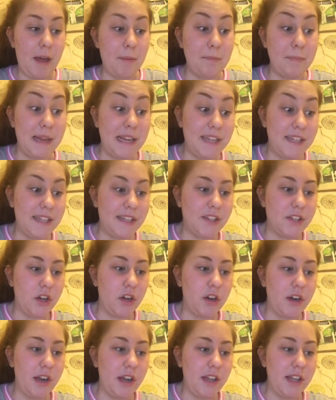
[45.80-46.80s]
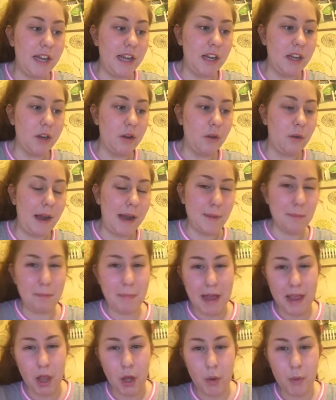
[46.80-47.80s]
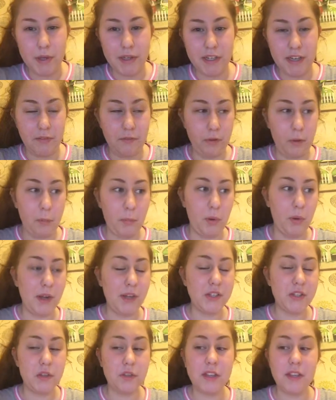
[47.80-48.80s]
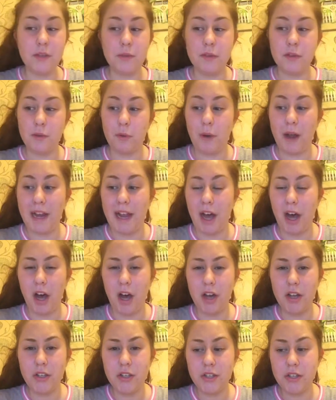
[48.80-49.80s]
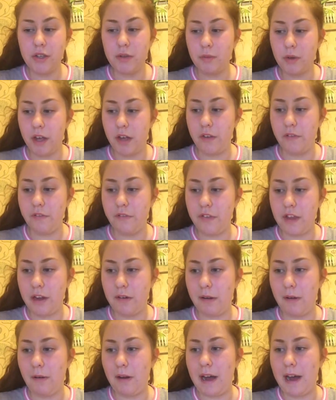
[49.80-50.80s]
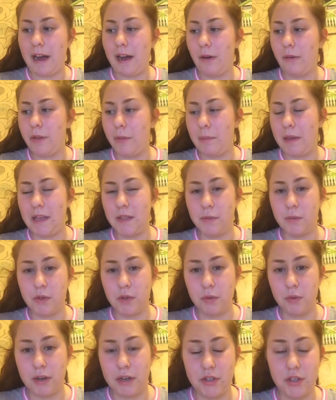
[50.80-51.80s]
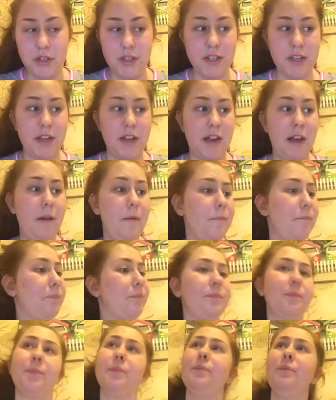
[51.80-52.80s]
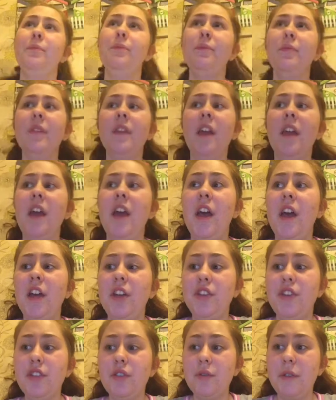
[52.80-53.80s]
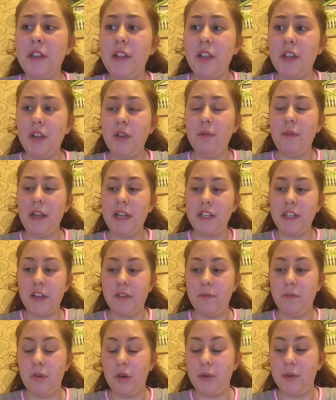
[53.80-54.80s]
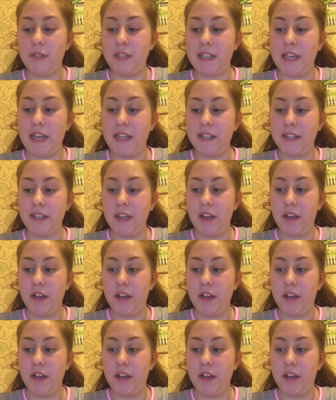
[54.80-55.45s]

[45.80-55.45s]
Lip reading: beaty song and then quite mellow at different points. So this was quite hard to figure out how the piece was going to actually turn out. During the creative process,